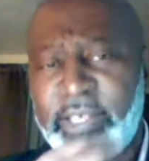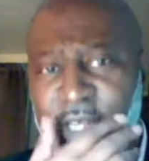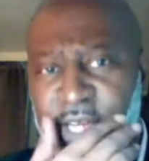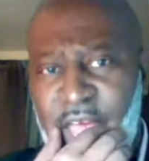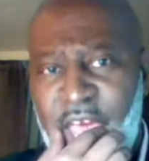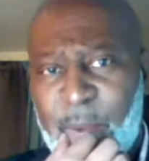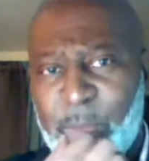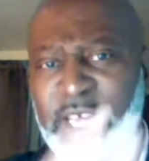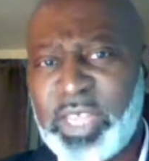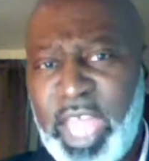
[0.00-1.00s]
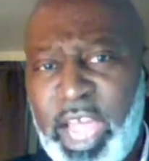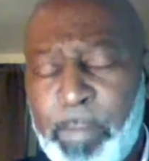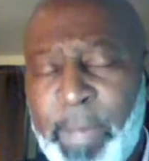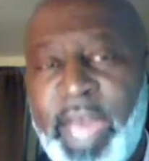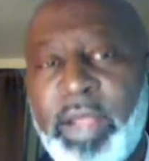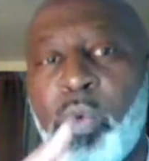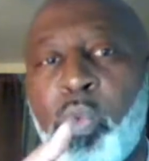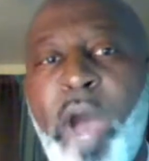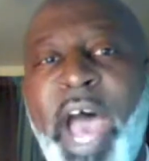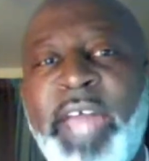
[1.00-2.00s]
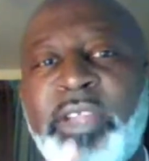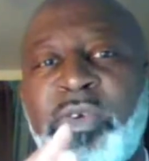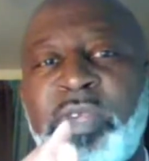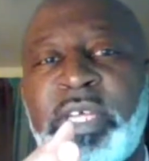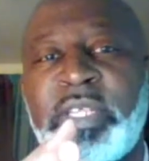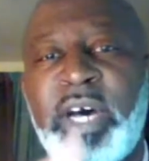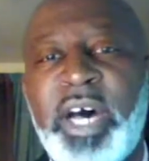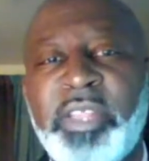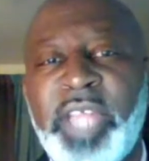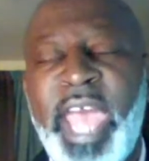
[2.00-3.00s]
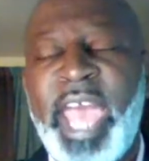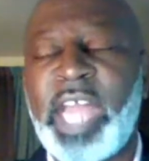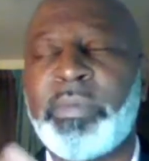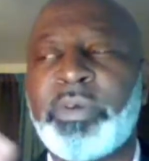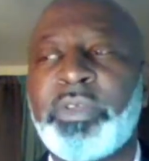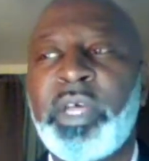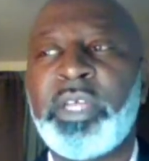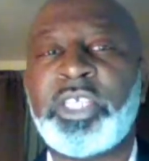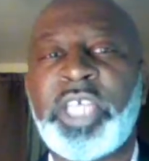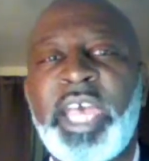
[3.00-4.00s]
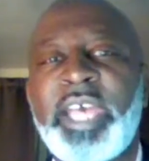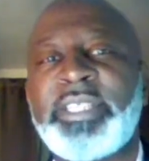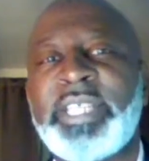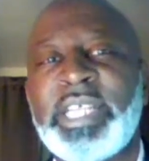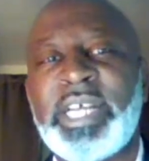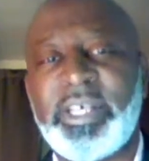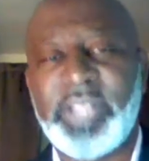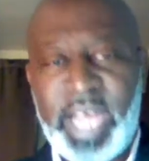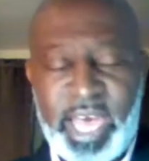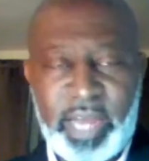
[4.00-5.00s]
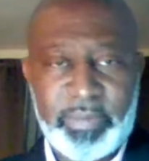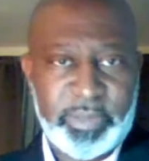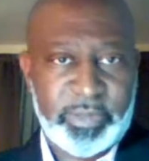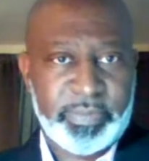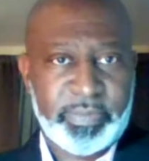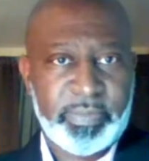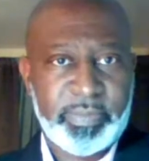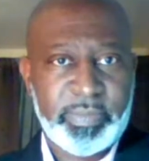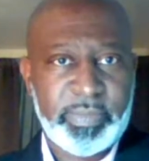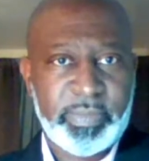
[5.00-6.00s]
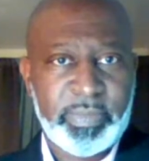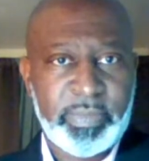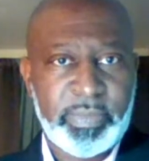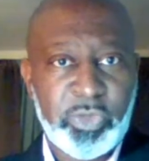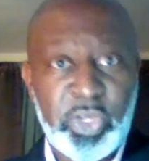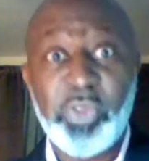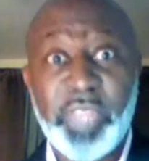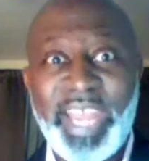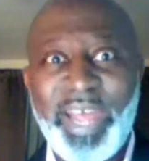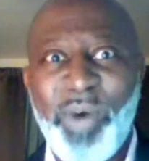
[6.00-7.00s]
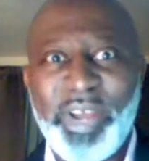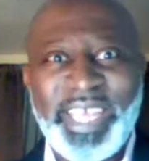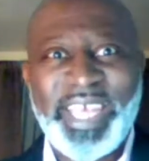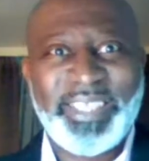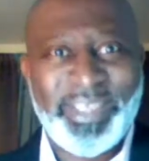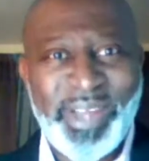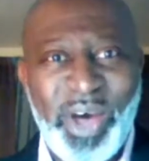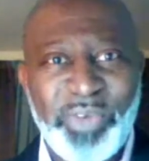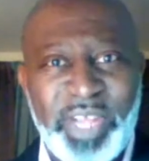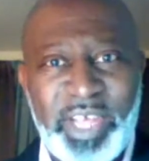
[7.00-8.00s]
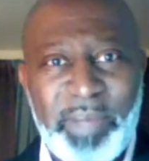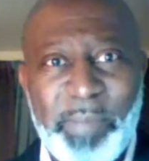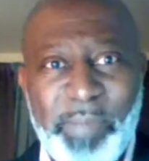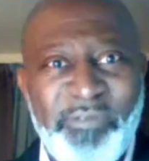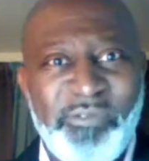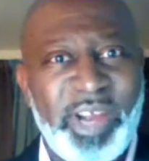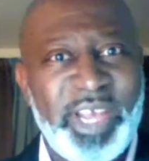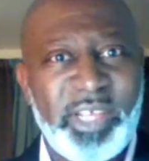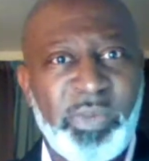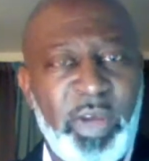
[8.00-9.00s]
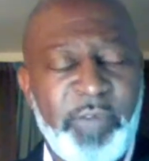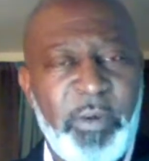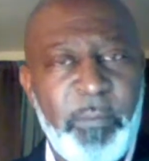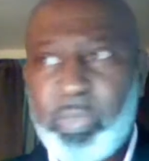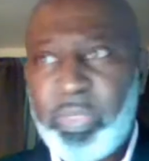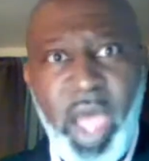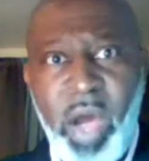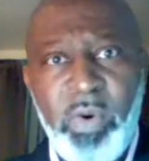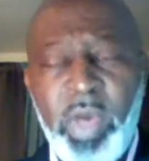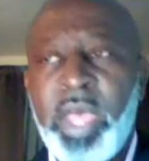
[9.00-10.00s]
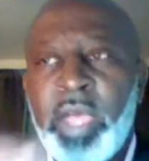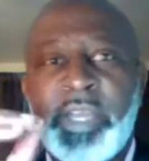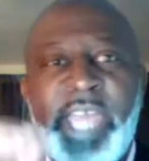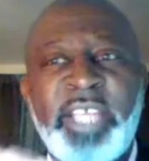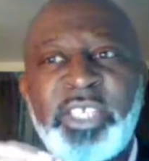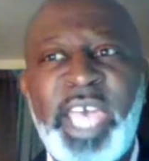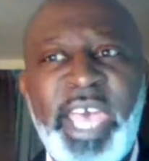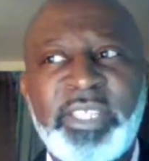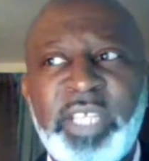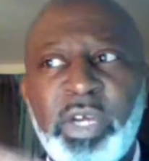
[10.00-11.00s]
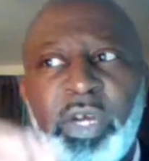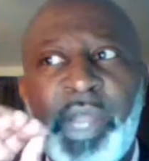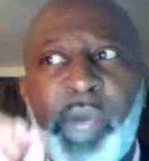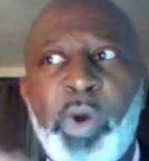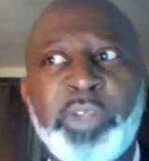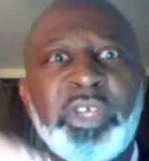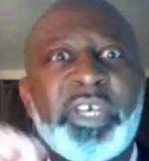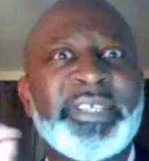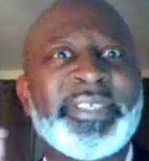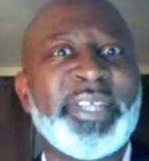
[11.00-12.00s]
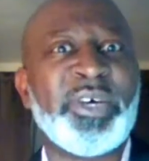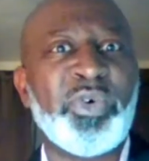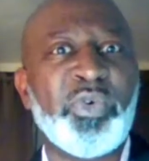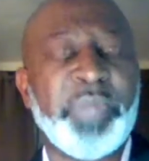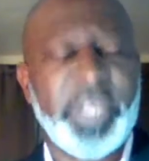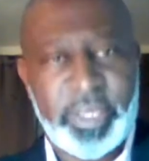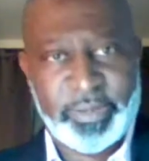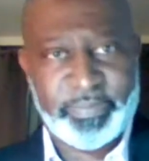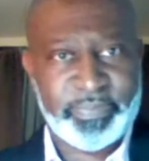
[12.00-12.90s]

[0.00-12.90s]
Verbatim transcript: other animals? Just think about it. Why do these other animals chase these other animals? Do you think they want to get to know them and be friends with them? No, they chase them because they want to consume them.